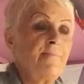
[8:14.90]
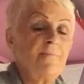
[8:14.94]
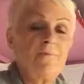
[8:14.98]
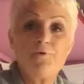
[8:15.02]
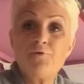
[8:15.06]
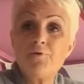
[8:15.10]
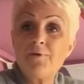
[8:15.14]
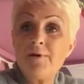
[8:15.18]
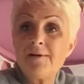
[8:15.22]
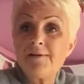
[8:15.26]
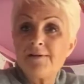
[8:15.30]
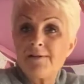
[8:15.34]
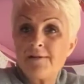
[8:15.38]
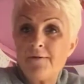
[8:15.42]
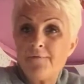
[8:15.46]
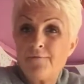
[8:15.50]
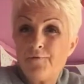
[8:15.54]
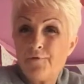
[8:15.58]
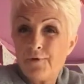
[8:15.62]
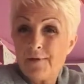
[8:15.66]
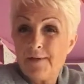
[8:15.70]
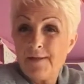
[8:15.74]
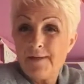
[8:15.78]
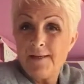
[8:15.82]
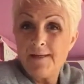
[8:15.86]
So that's it
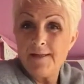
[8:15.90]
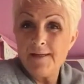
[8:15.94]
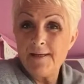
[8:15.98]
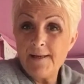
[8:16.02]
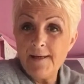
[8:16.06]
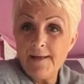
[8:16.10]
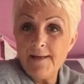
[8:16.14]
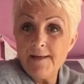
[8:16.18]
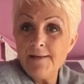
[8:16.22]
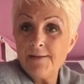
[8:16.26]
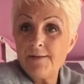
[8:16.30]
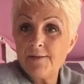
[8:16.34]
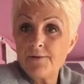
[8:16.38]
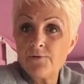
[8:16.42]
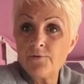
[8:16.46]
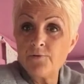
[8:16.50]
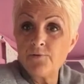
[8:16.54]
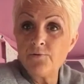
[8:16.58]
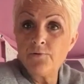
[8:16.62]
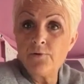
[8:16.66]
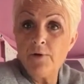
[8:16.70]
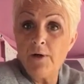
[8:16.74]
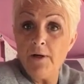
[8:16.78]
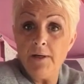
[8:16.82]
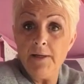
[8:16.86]
for today, guys.
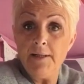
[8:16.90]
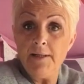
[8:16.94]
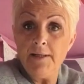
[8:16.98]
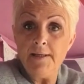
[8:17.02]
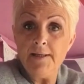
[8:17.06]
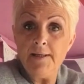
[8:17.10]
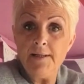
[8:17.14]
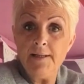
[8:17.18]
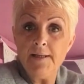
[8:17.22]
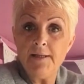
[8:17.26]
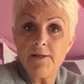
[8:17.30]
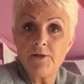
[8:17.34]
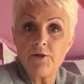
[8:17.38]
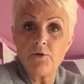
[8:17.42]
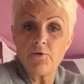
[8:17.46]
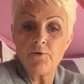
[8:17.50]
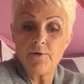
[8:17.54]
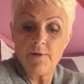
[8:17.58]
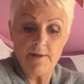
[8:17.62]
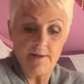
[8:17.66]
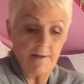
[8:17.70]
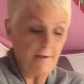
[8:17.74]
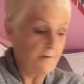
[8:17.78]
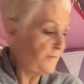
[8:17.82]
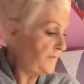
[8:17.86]
So until
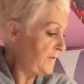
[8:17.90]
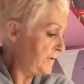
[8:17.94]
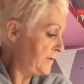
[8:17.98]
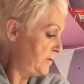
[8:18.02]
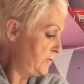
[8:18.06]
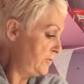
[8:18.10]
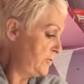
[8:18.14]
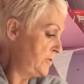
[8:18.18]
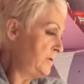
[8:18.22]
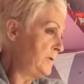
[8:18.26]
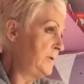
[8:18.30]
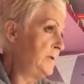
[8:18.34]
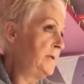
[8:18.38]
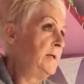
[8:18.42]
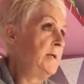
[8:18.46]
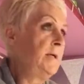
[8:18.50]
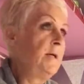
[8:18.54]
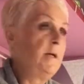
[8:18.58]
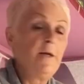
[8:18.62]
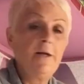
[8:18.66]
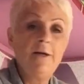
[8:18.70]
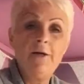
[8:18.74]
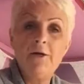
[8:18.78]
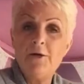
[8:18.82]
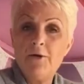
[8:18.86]
the next video,
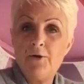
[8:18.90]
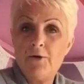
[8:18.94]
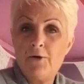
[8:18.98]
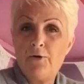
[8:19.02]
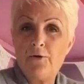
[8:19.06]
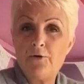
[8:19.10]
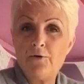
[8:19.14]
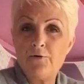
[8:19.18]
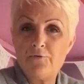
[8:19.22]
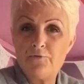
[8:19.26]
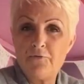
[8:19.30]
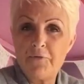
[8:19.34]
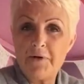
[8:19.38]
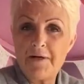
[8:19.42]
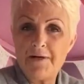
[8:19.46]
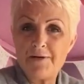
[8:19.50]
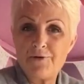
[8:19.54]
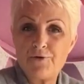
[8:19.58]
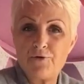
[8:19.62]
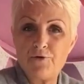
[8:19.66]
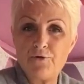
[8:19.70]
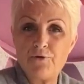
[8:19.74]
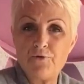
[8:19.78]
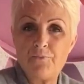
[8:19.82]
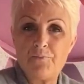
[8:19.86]
au revoir,
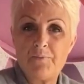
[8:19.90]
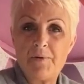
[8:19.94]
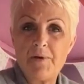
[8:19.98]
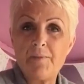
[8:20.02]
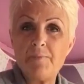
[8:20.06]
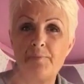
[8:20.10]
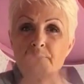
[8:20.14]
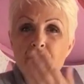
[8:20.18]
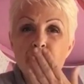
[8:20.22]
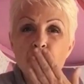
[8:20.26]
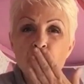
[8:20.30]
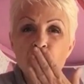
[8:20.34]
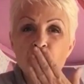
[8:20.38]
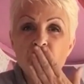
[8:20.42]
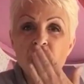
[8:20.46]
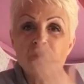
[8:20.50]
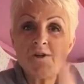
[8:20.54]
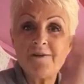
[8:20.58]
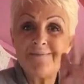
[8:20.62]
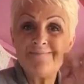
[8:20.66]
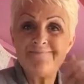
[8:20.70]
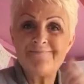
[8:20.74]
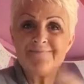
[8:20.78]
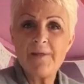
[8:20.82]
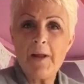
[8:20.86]
toodle pip,
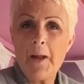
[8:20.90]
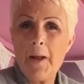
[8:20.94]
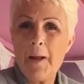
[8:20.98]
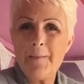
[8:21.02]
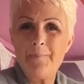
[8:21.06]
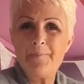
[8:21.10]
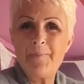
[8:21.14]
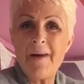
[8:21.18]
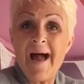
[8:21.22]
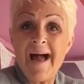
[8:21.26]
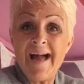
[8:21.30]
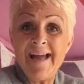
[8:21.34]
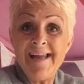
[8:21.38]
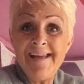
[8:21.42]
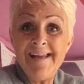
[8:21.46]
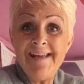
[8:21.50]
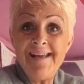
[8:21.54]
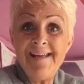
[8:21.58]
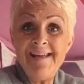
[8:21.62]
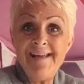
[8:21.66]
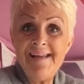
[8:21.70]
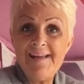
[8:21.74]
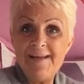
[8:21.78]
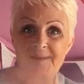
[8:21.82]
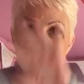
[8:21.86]
and
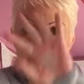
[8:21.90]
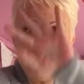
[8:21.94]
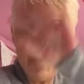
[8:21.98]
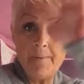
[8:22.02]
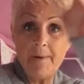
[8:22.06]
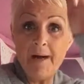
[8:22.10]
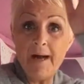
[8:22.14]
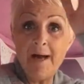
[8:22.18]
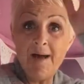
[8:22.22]
bye, bye